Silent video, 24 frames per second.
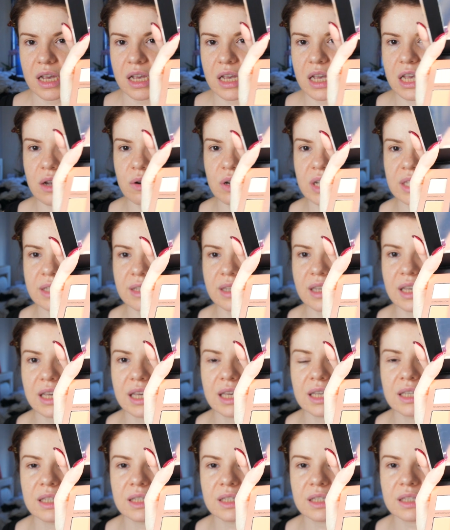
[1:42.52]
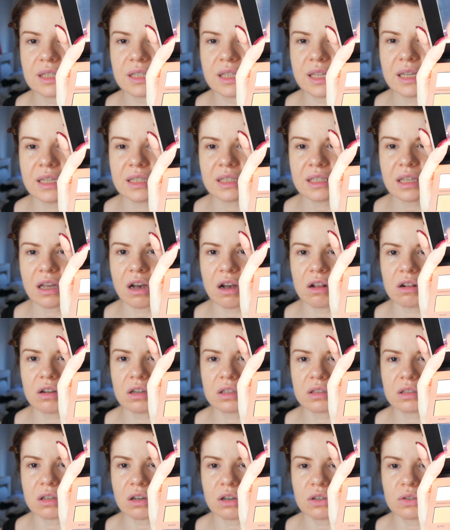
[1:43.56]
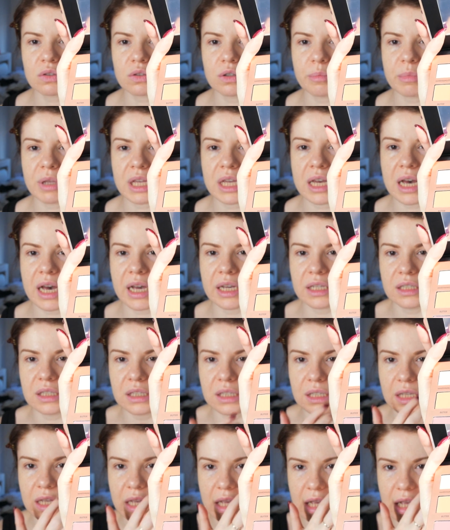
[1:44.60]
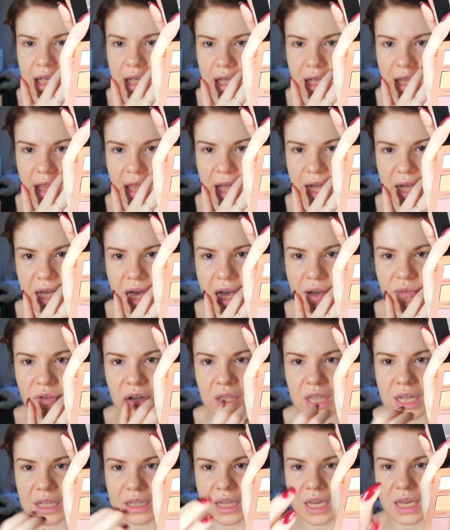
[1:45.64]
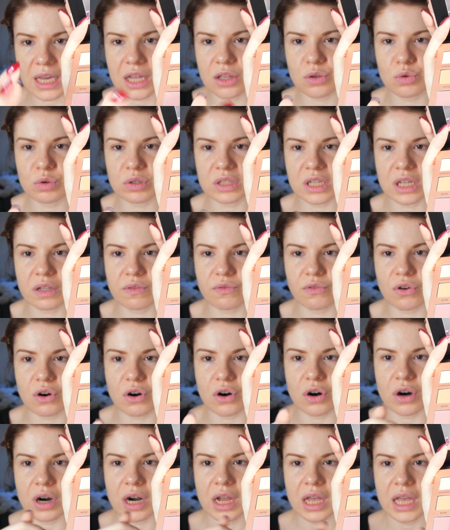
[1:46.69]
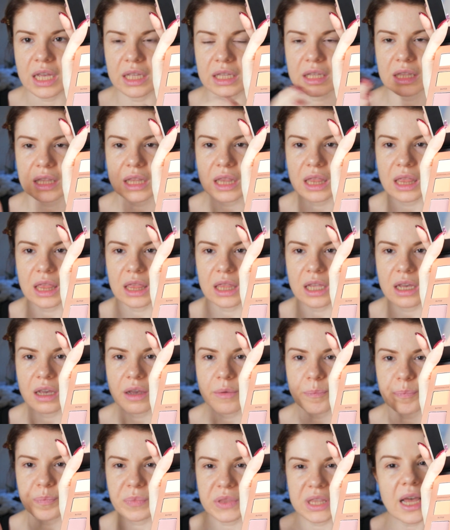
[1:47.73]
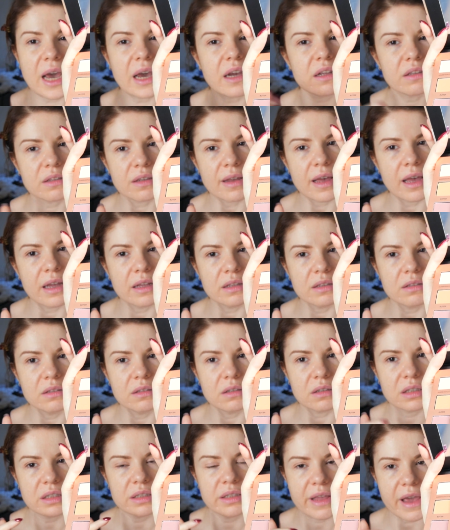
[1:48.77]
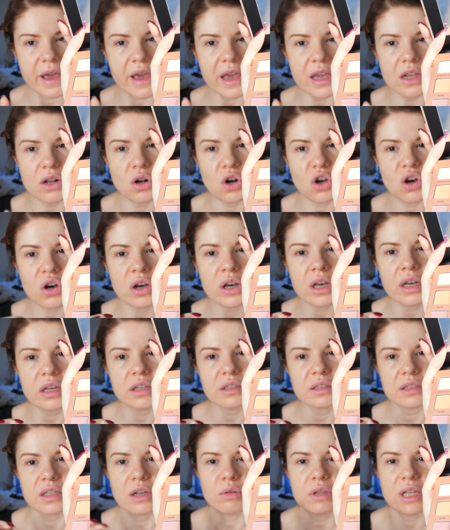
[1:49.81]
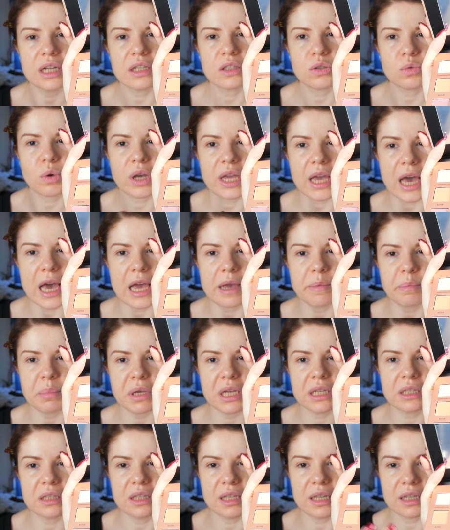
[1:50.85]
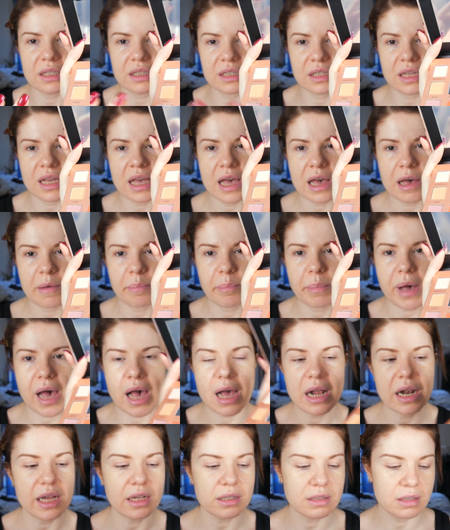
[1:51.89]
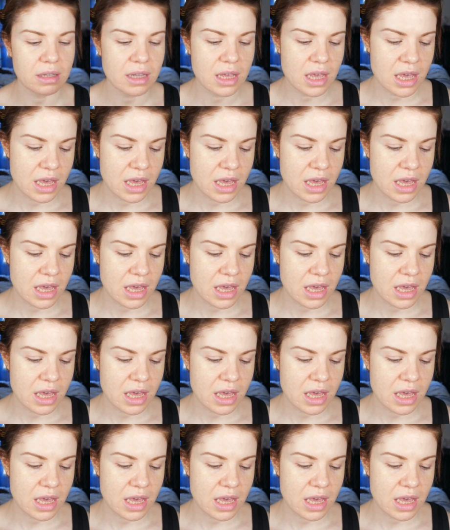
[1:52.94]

Here it is. This color talks to me, guys. Like, I feel that I can use it for night and day look, so that's why I picked this palette.